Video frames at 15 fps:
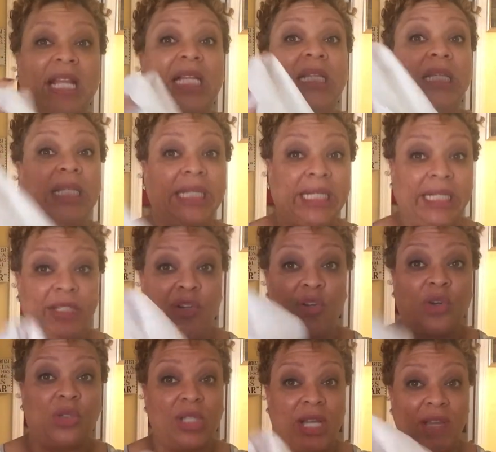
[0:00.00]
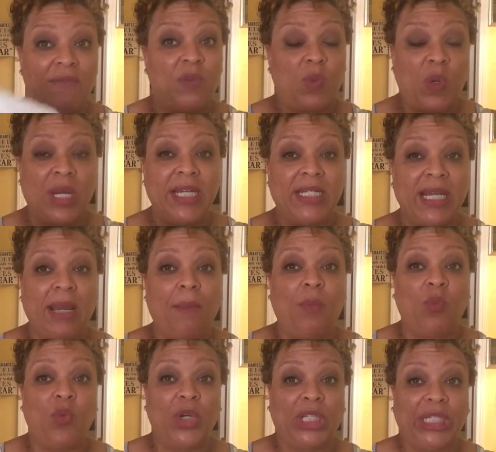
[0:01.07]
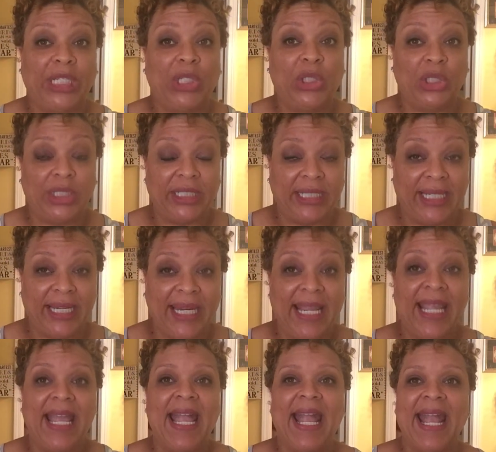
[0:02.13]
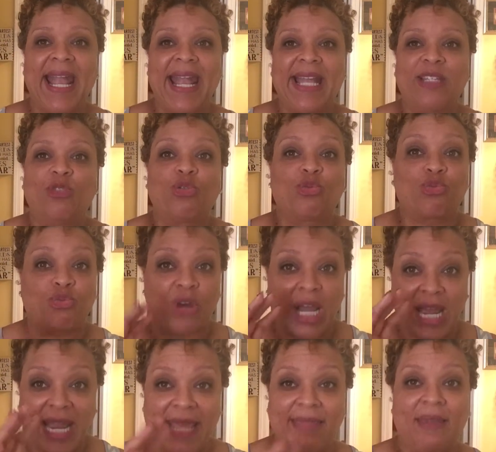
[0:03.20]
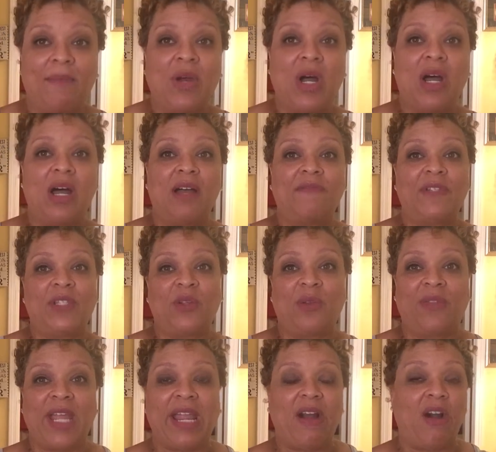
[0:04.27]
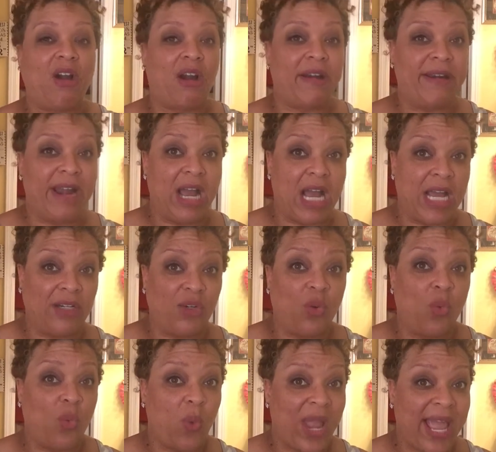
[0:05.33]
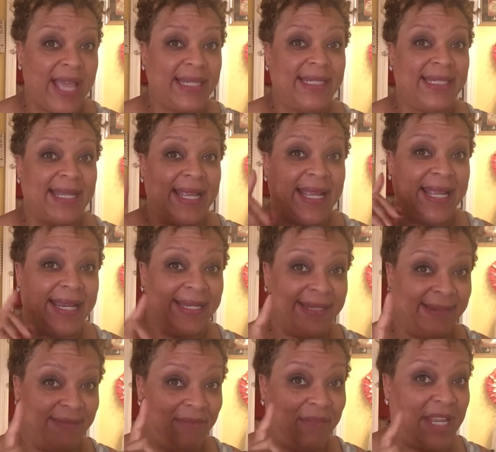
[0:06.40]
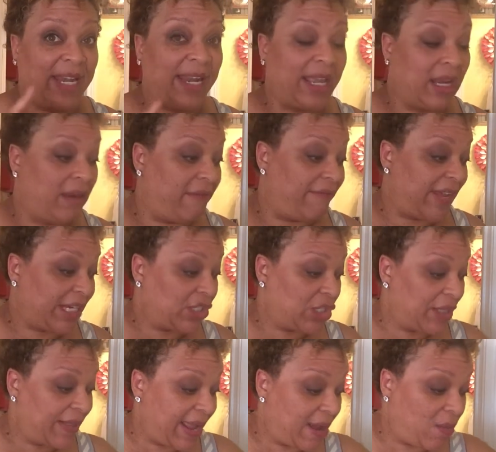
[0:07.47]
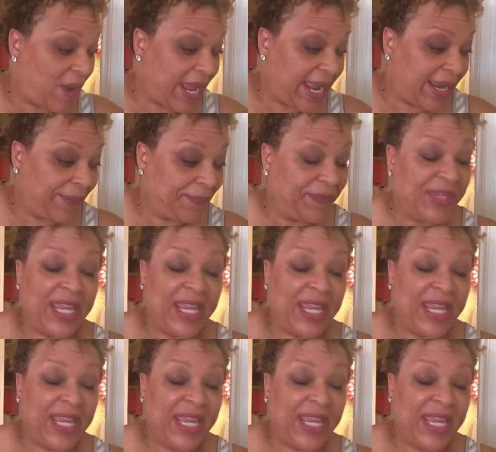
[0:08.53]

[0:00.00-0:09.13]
clean your loved one up really good, and dry them off so they are not wet and getting an infection that way.